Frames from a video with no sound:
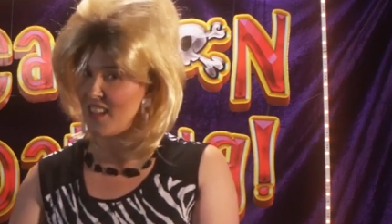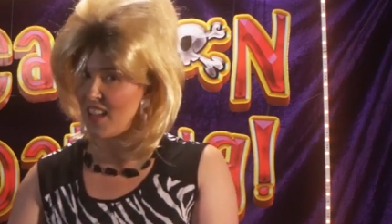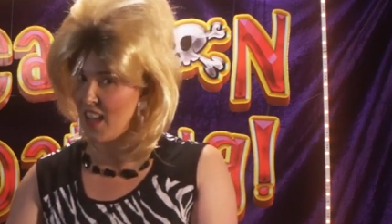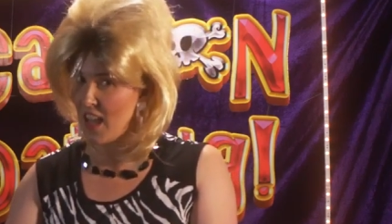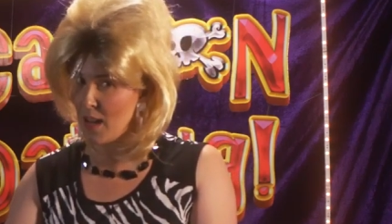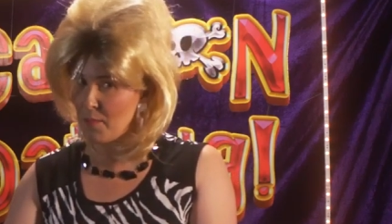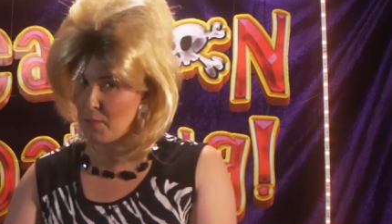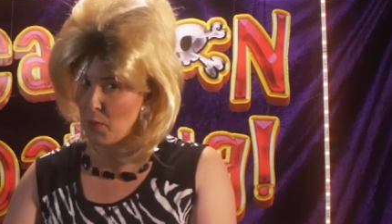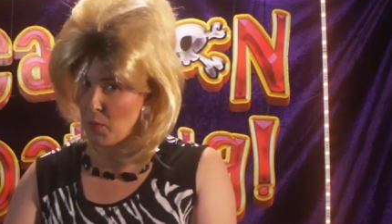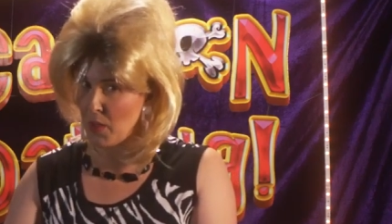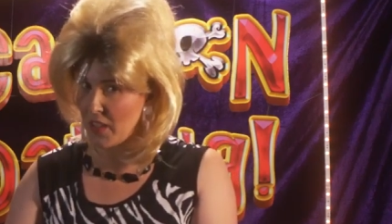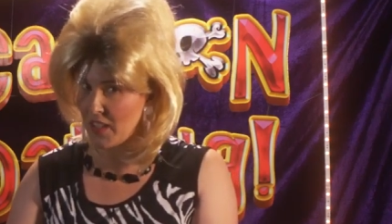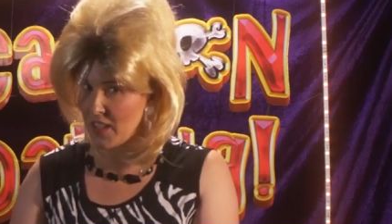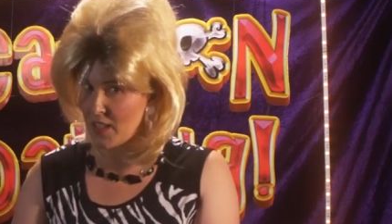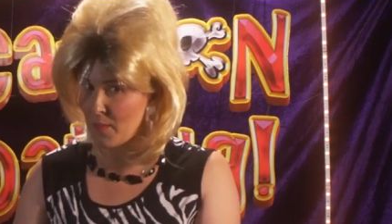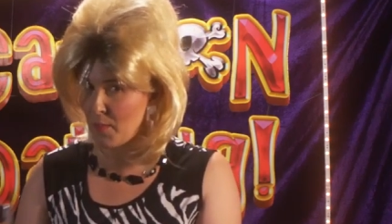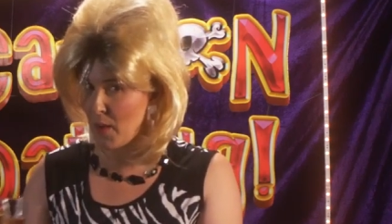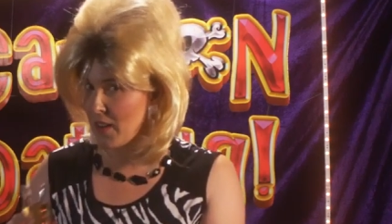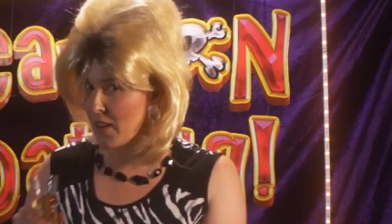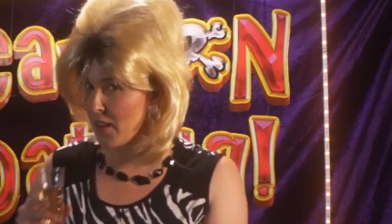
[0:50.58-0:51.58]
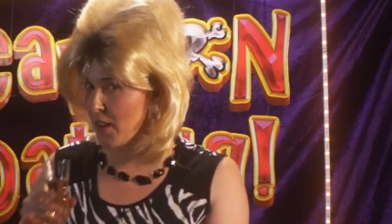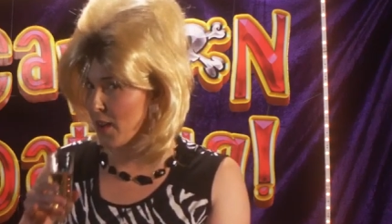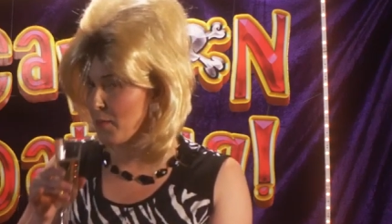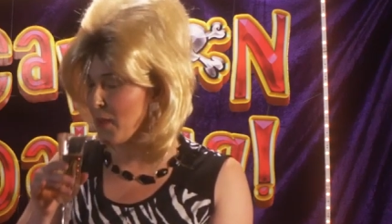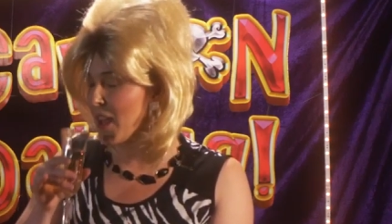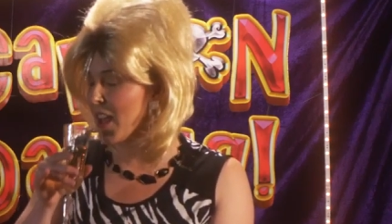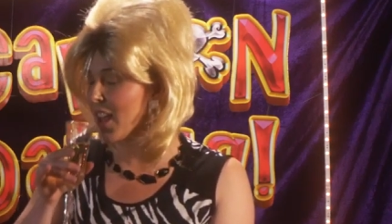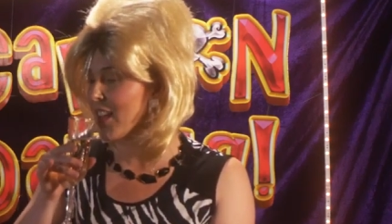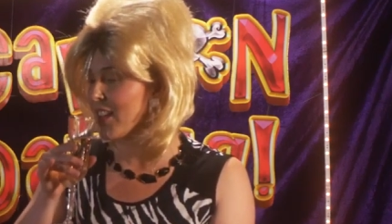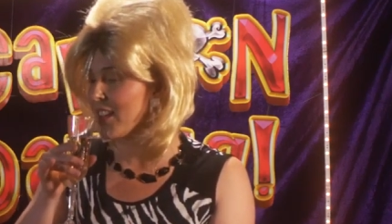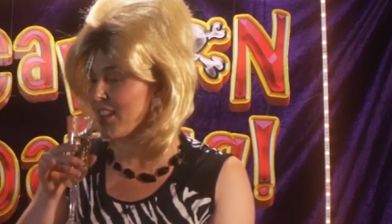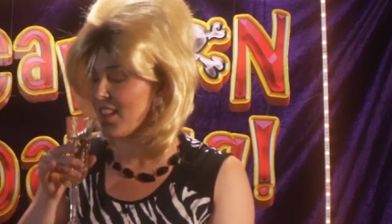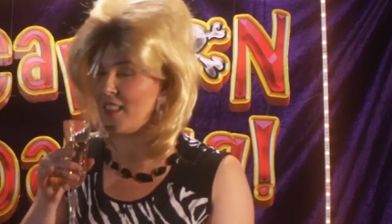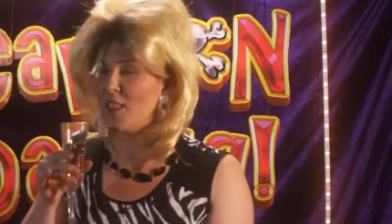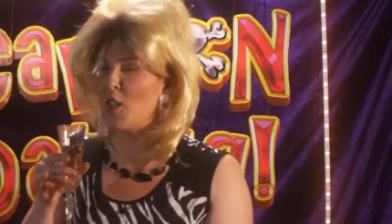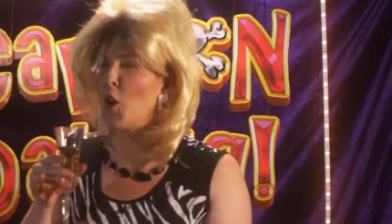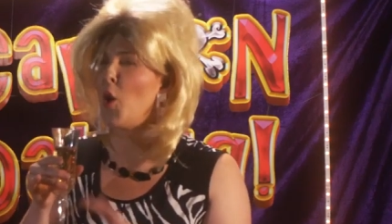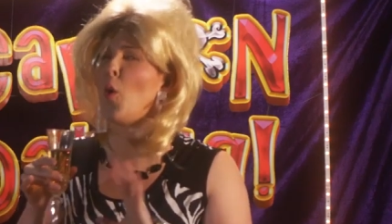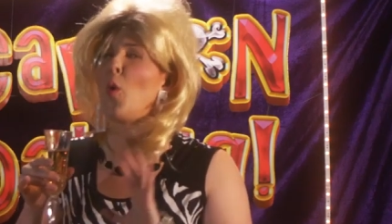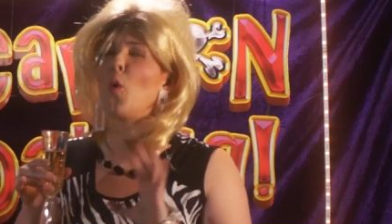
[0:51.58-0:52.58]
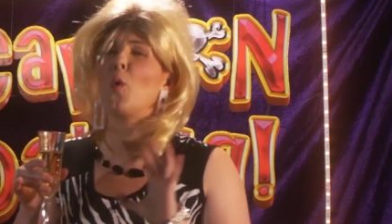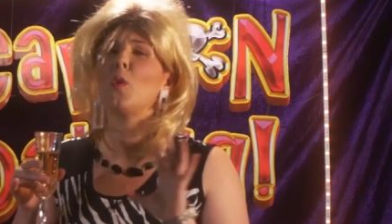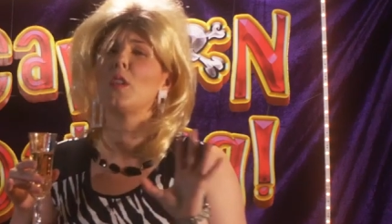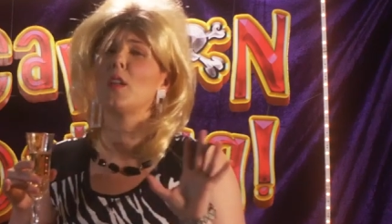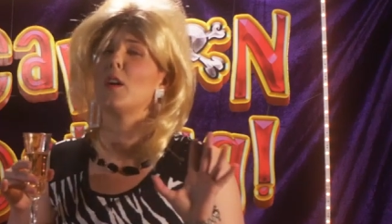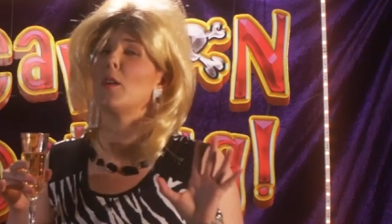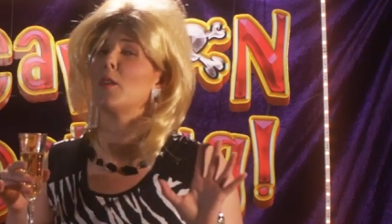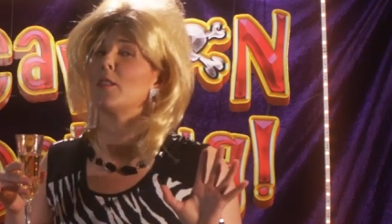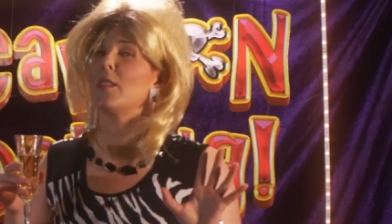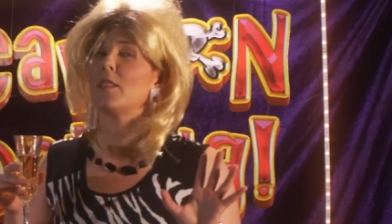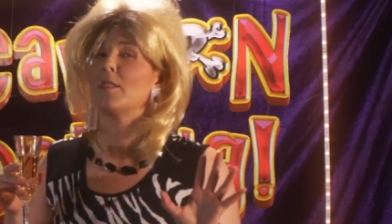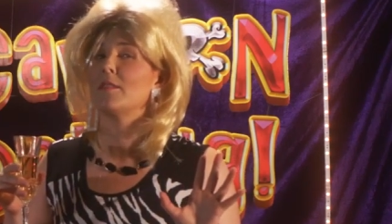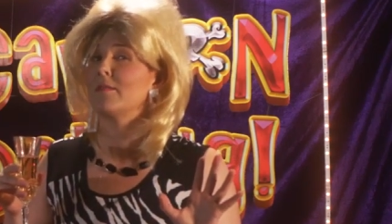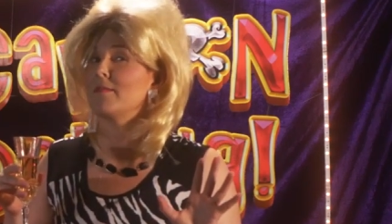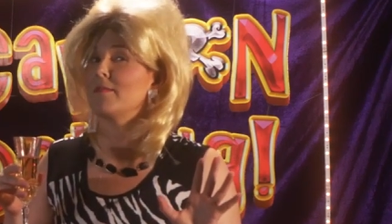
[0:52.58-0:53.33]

And be willing to spend it on me. The whole load.